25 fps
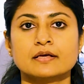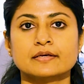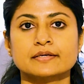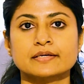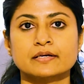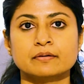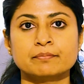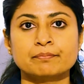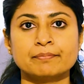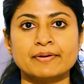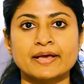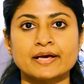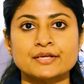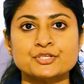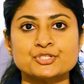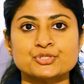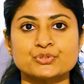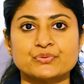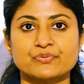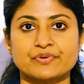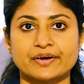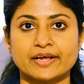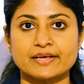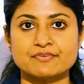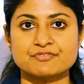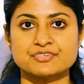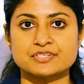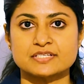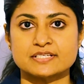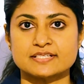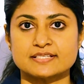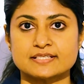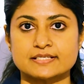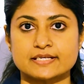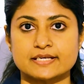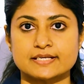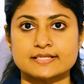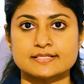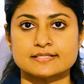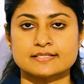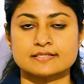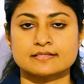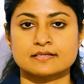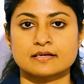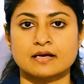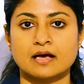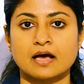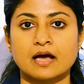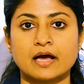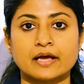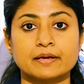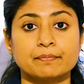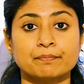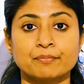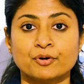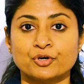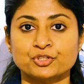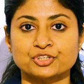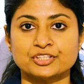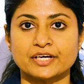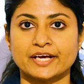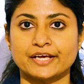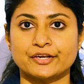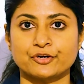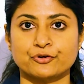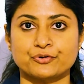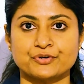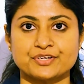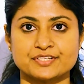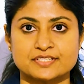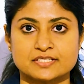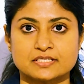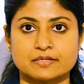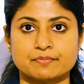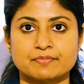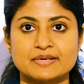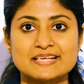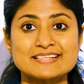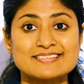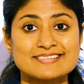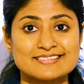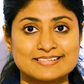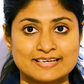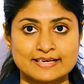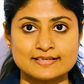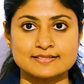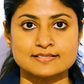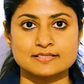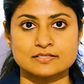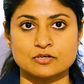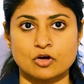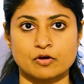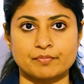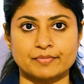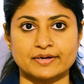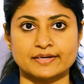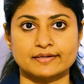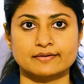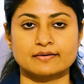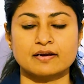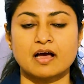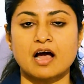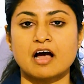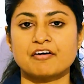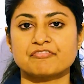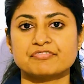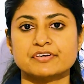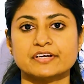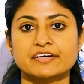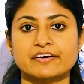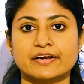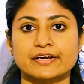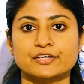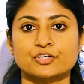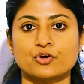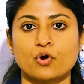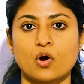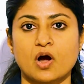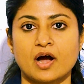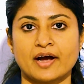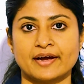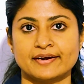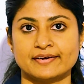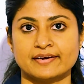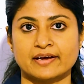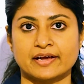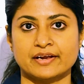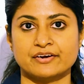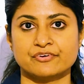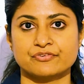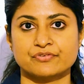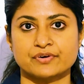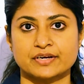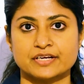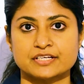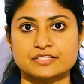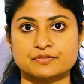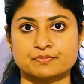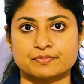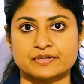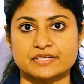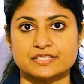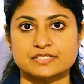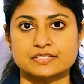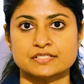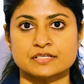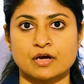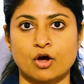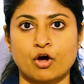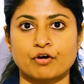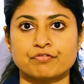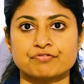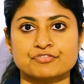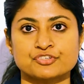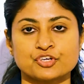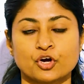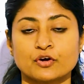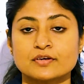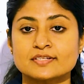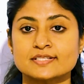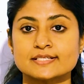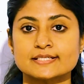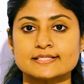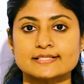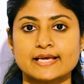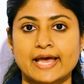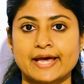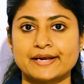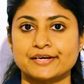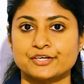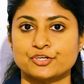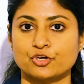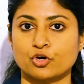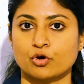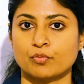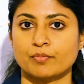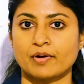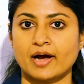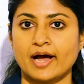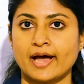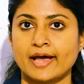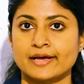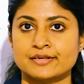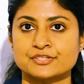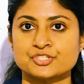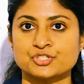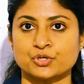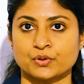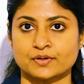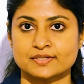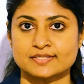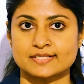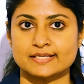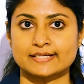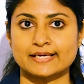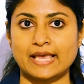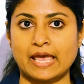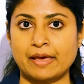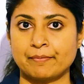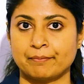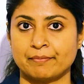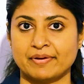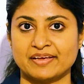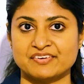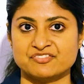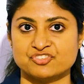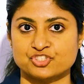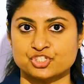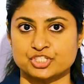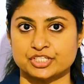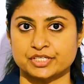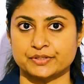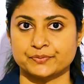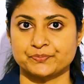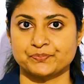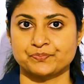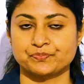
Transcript: Compared to Graves' disease, hypothyroidism is less common after radioiodine treatment of toxic adenoma and toxic MNG.